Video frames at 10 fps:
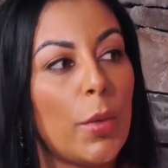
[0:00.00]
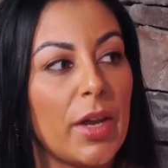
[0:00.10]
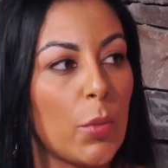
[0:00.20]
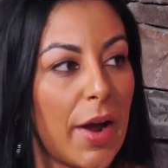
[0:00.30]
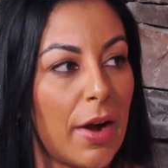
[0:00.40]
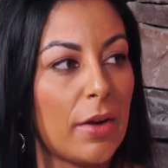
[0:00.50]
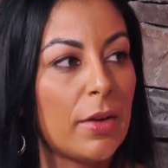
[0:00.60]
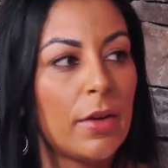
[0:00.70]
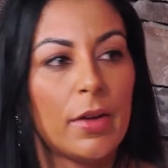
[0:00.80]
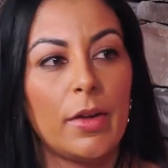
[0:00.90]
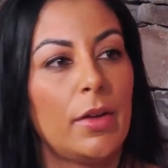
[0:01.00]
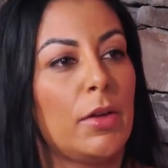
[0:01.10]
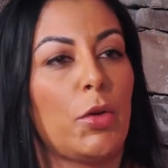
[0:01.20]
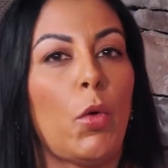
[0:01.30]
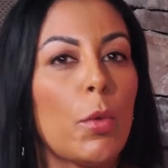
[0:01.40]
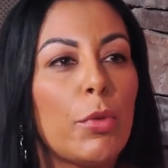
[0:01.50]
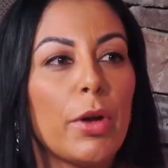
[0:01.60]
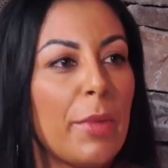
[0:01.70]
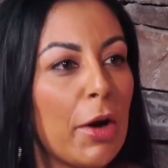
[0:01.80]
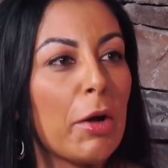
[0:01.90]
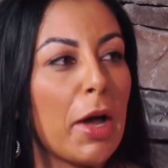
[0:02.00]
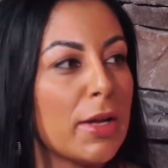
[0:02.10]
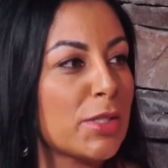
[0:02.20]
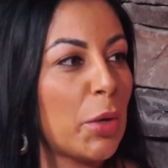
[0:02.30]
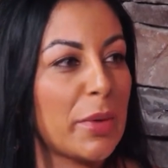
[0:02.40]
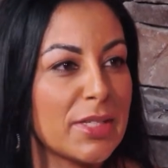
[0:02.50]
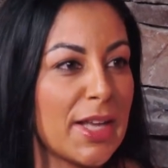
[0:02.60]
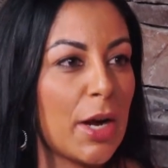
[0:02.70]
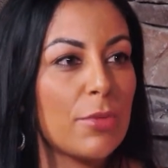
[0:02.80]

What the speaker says: anywhere, corporate America is always there.